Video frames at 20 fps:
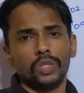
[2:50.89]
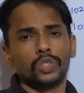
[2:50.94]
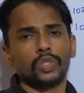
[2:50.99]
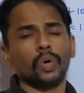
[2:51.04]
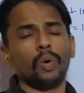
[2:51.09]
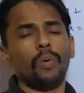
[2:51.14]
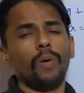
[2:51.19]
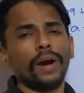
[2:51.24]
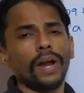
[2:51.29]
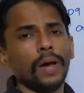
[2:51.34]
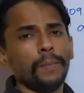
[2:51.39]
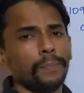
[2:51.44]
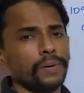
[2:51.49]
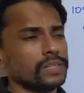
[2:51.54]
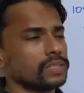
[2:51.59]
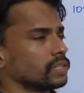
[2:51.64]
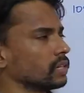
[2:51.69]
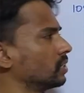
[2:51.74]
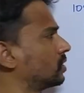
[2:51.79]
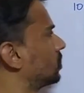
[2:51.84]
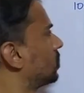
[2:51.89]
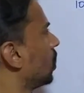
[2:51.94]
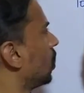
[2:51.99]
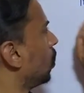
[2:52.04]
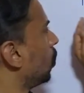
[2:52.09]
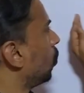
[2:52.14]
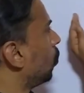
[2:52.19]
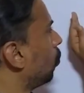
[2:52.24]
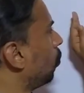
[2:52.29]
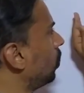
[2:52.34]
So what happens is,
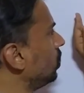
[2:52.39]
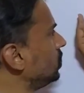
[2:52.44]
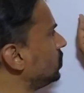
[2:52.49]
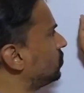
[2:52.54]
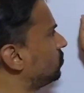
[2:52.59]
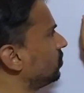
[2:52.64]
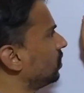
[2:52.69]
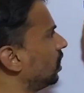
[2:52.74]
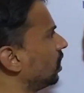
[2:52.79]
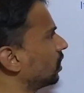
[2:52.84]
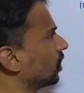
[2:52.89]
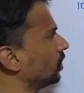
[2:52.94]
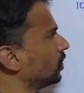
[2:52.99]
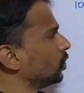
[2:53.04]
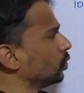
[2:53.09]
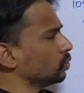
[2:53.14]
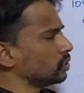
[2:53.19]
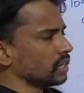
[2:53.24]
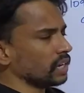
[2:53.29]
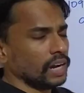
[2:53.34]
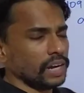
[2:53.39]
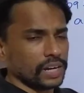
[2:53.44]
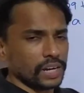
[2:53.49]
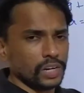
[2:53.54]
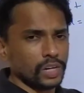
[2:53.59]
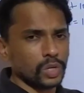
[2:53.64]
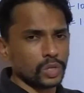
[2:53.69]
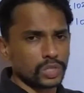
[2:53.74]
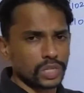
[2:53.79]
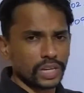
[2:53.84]
once we are reducing and
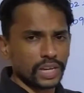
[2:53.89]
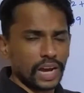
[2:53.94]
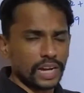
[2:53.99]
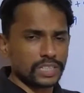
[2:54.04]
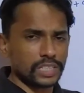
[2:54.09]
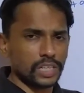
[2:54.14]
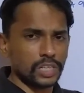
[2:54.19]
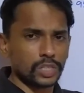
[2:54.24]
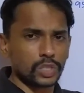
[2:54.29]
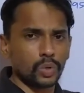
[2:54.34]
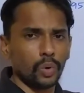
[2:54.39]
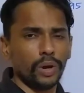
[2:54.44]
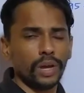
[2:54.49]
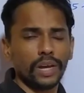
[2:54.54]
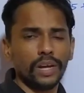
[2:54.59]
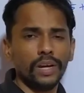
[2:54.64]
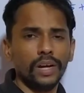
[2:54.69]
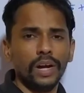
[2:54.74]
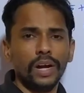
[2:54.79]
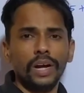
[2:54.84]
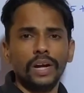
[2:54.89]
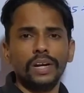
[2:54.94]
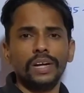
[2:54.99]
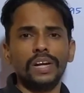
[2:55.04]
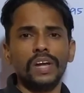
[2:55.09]
reducing as it is going,